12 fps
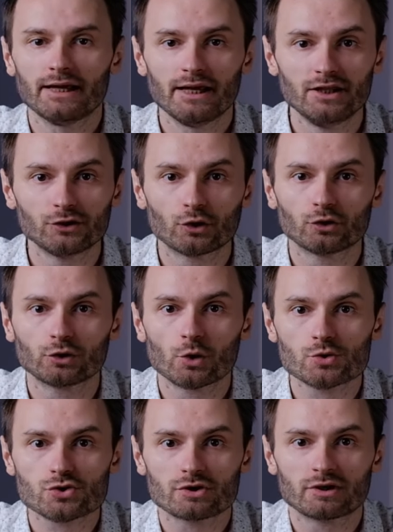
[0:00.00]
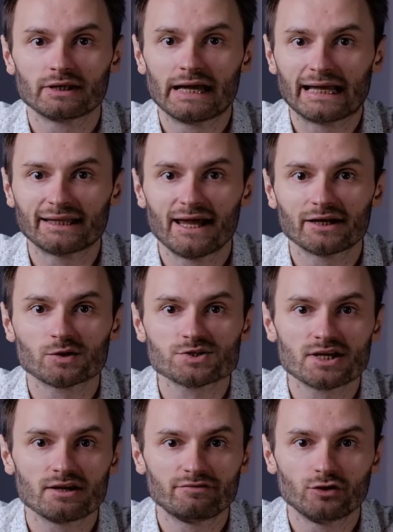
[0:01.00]
In conclusion, I'd like to
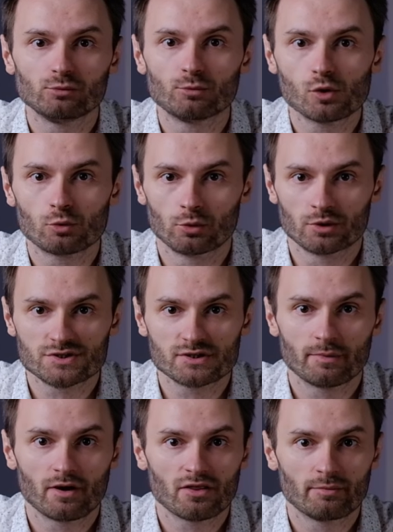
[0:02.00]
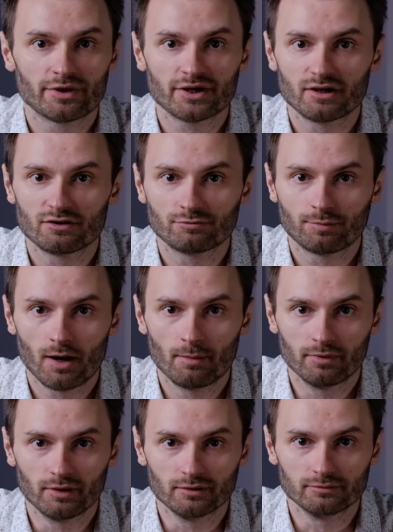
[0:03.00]
say a few more words about the Marquis of
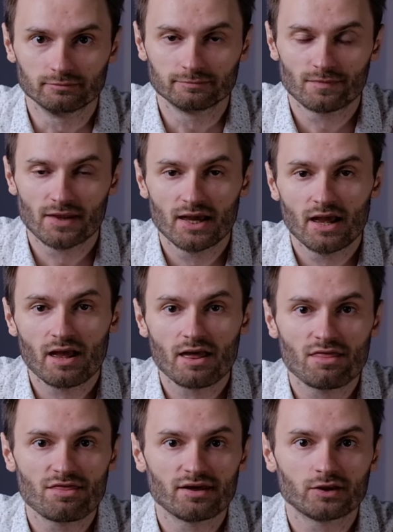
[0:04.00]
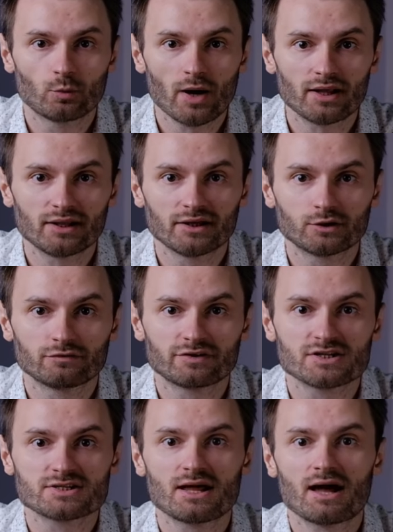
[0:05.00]
Pombal. In the twilight of
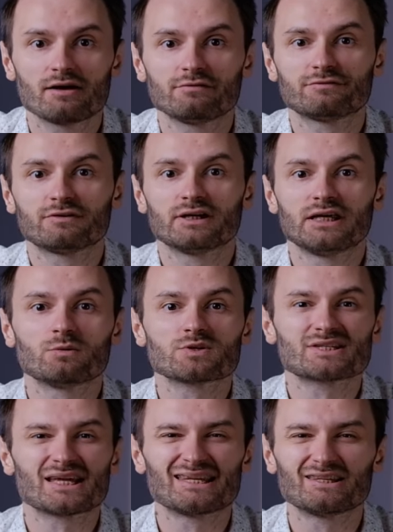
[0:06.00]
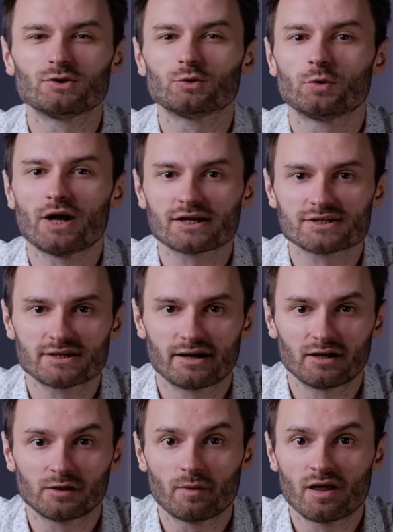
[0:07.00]
his life, he was sent into
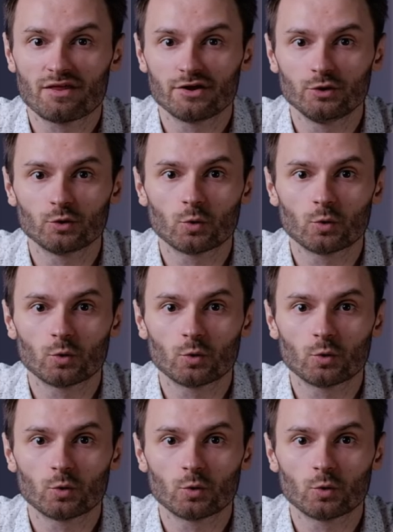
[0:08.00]
exile by the new